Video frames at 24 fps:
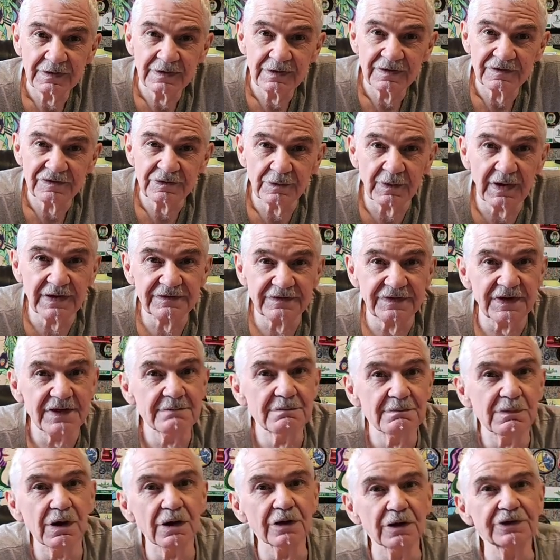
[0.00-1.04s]
So as they
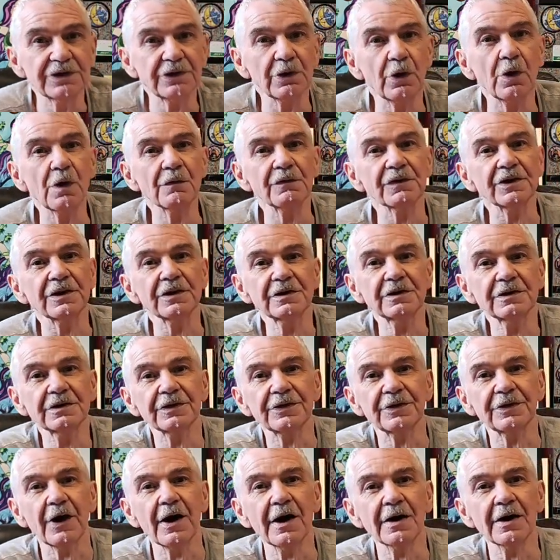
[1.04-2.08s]
mulled it over and
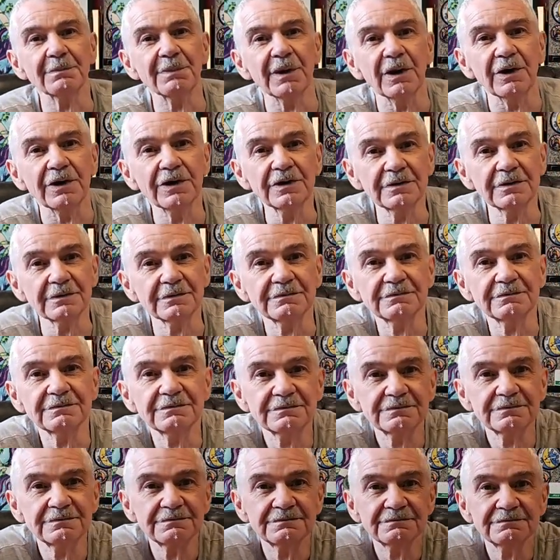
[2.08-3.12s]
thought about it,
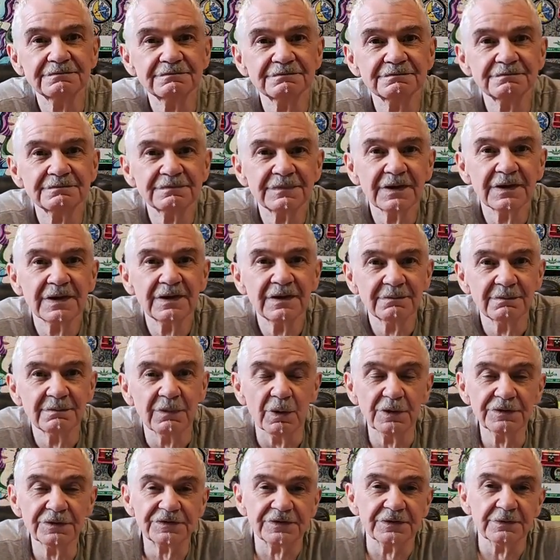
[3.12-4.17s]

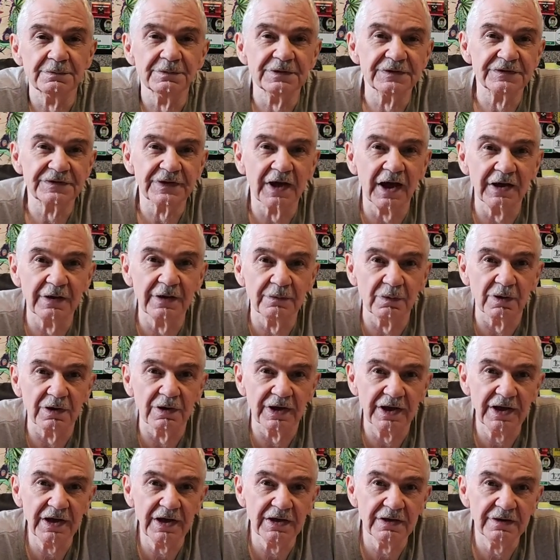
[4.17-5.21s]
most of them decided, well,
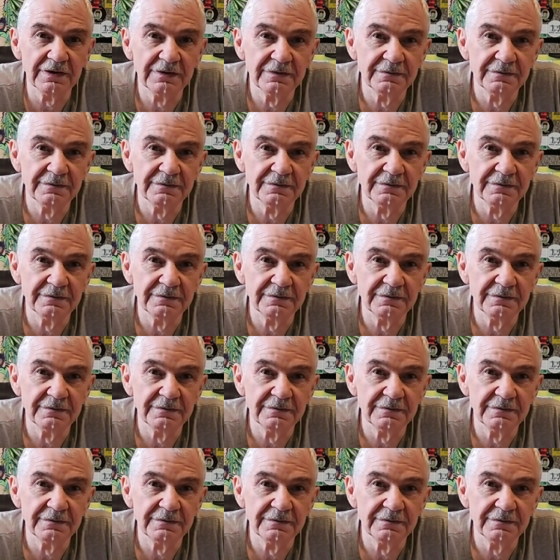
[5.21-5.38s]
hey,